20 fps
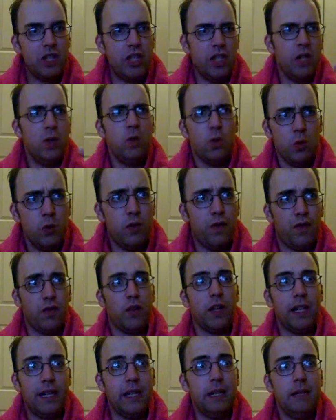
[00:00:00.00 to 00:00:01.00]
this huge
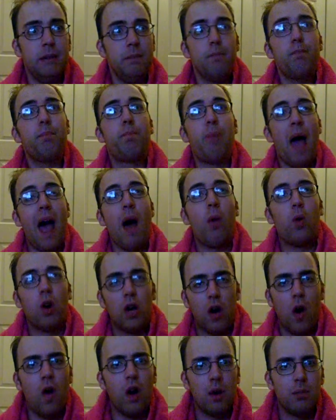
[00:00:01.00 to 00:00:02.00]
freaking
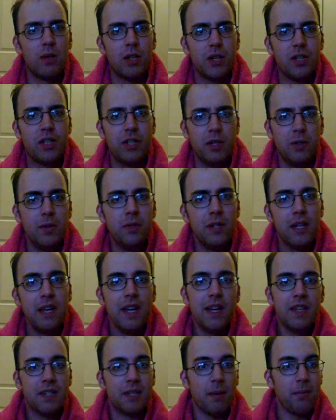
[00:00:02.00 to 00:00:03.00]
power armor suit,
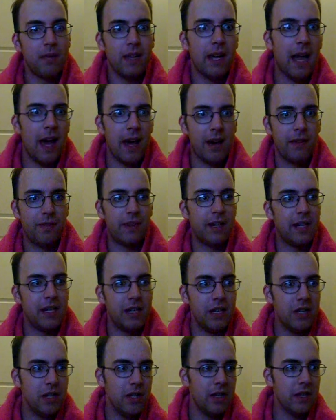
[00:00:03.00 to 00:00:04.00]
something out of a